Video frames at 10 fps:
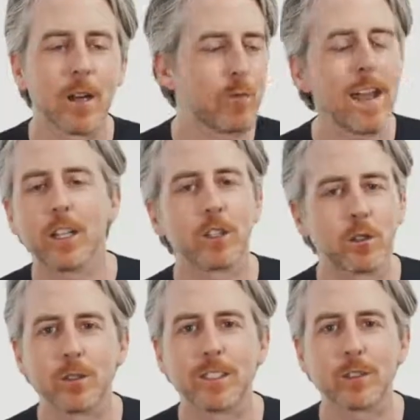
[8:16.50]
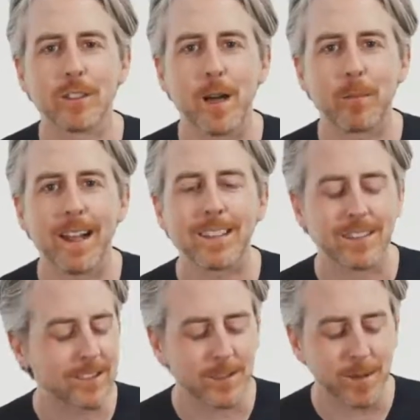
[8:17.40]
get regular croutons without
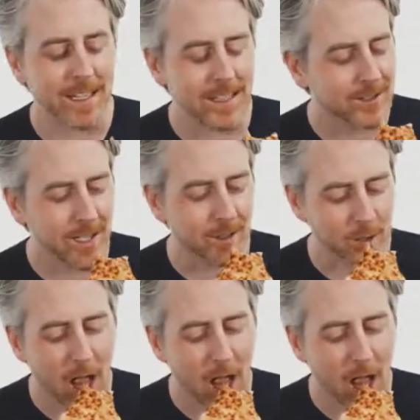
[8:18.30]
plastic. It doesn't make any sense.